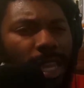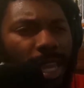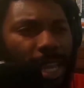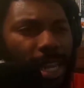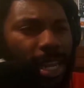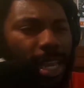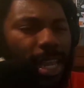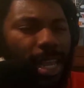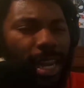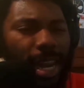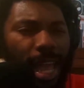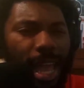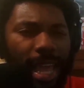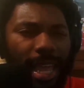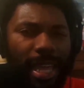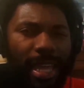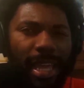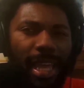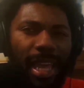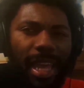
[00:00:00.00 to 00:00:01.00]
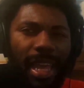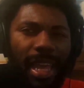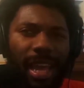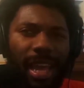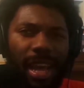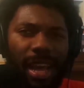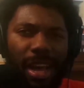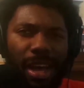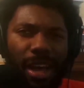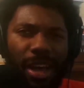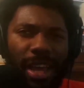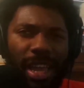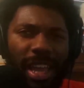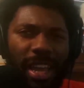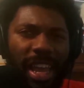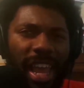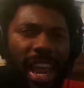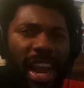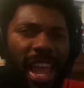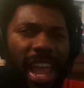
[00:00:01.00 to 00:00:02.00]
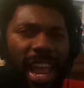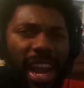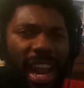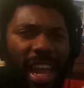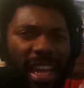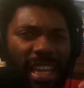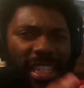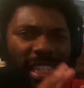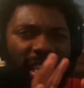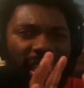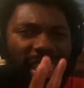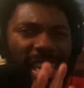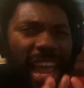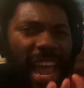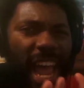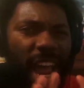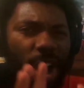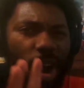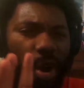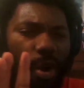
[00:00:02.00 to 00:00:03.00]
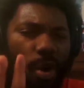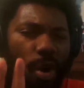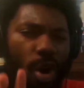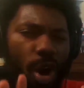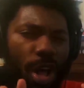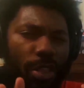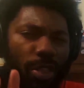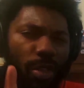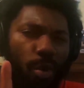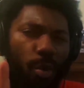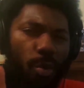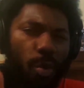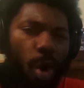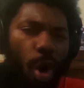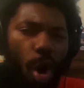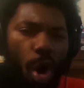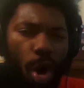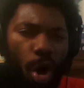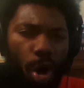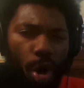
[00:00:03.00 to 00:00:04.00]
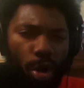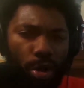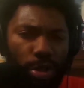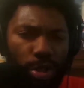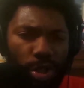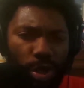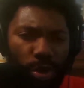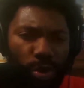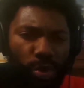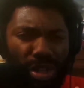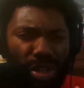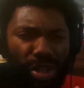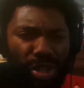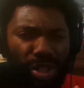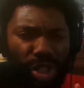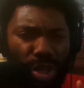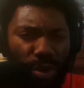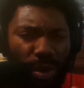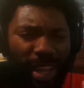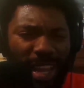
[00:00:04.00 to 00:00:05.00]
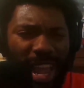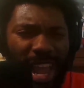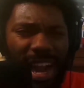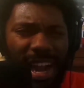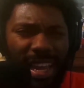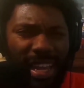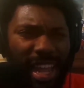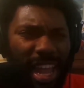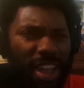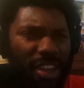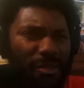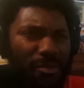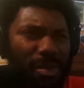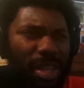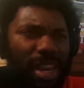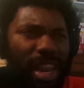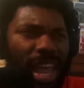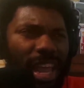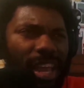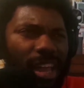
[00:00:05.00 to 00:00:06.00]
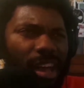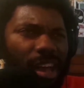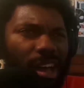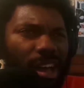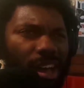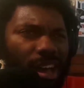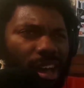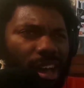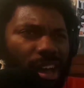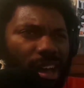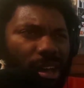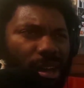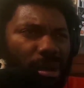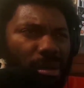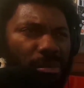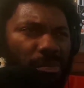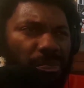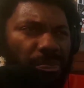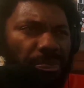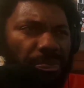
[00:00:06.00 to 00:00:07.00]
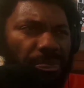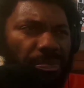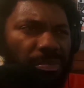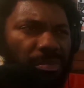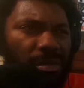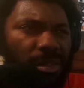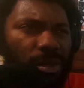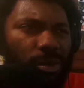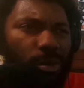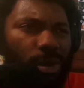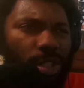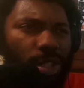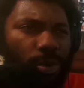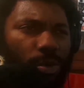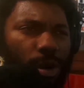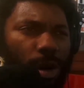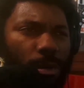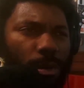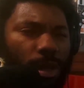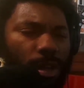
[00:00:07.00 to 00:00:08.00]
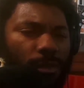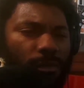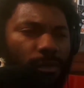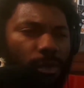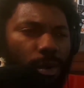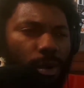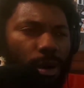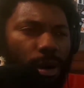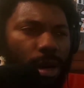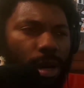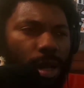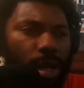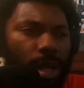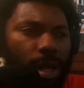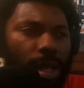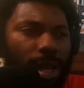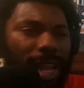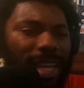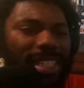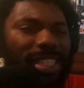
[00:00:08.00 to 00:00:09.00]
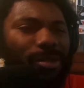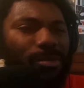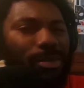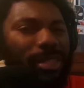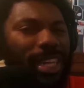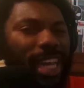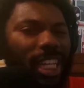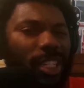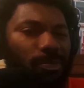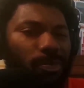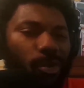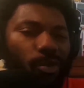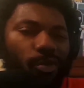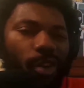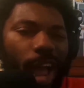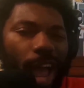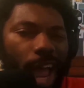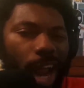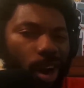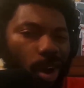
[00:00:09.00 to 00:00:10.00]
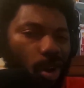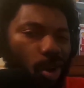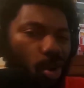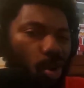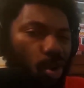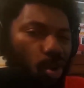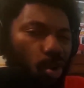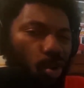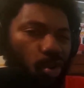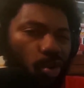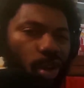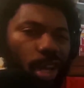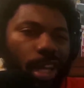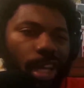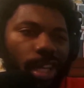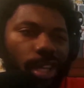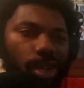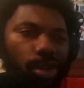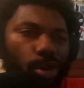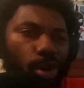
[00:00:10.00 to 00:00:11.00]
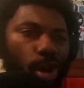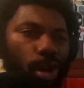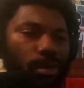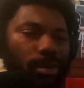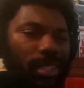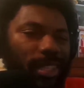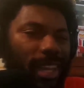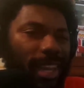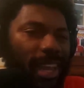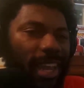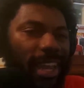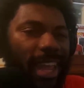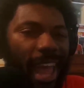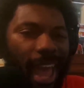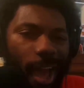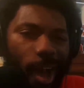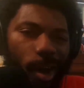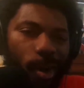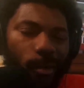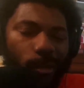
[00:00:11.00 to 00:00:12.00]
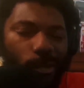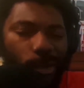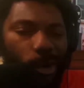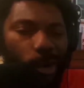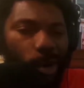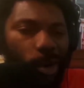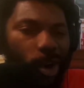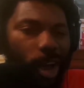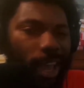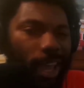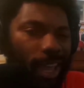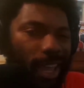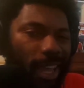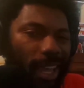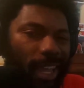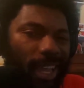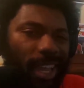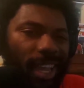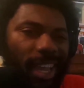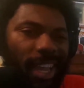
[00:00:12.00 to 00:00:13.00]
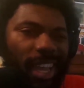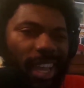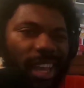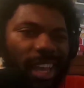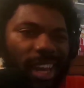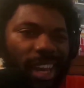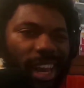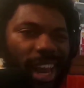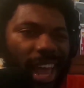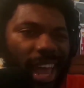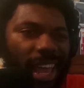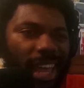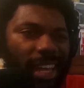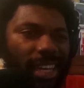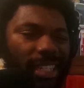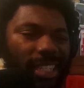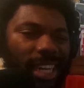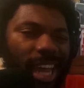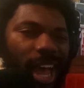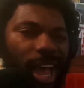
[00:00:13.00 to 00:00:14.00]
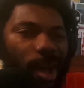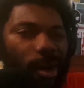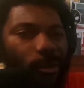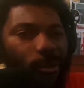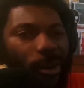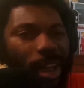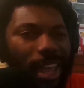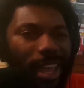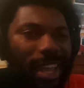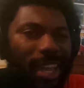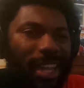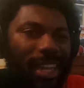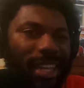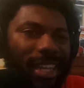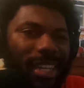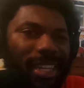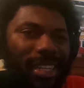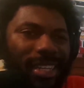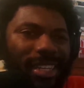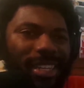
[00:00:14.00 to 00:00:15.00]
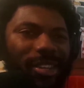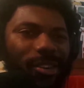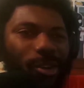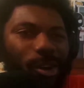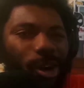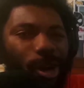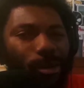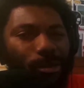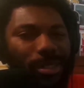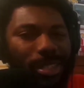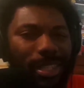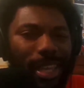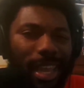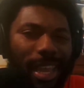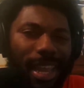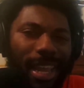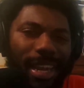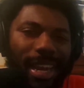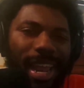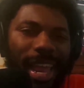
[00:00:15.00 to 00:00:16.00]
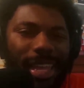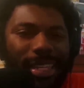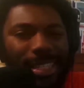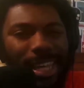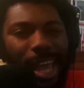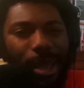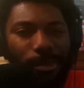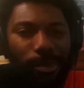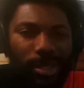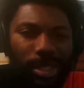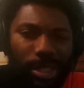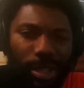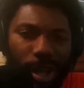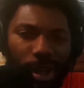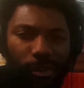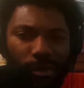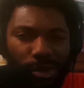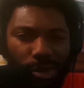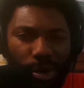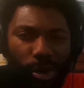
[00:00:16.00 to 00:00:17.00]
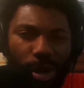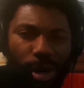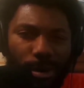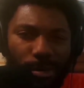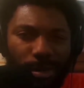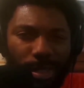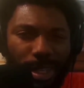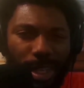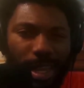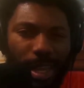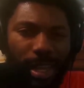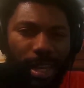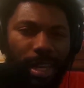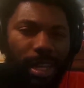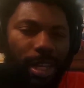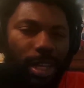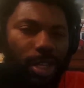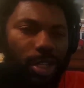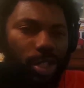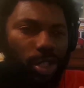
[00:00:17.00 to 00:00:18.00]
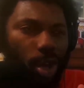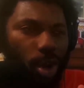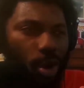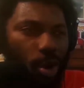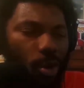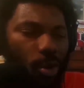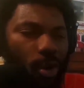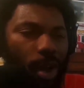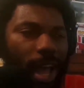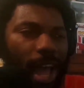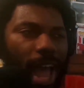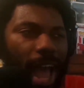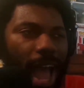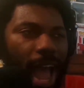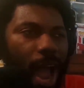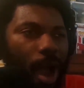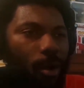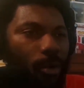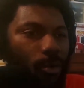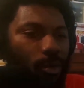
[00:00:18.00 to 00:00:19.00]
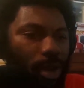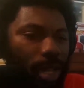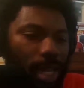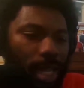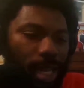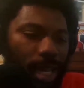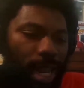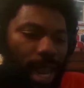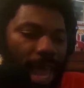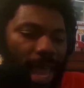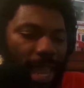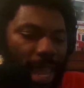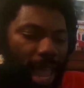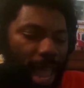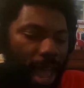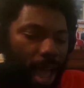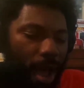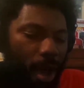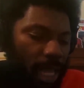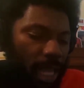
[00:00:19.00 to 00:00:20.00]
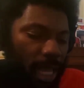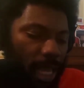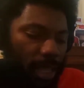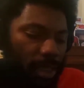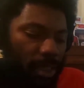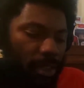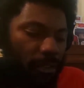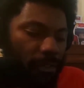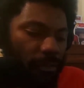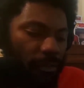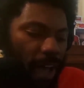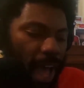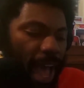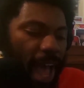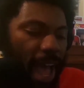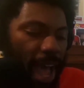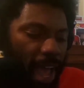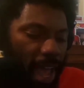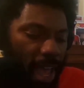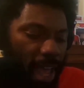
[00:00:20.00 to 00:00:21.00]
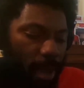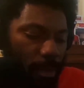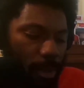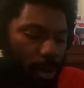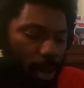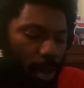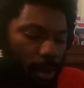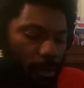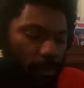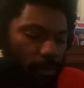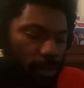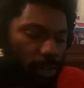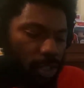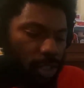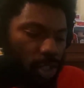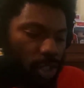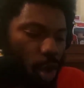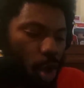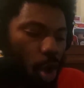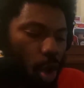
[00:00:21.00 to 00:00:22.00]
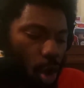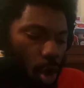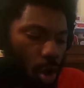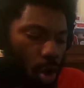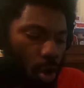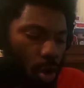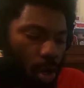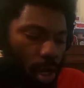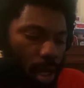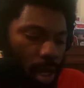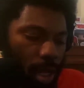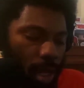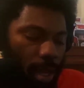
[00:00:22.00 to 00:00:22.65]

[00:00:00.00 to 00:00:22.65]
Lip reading: And then like it kind of had like a shadow on the wall too. So it kind of gave me like a what's the word I'm looking for? Like some desperado, you know what I'm saying? Cowboy, like John Wayne, you know what I'm saying? That type of stuff. You know what I'm saying? So I really like how the vibe of the song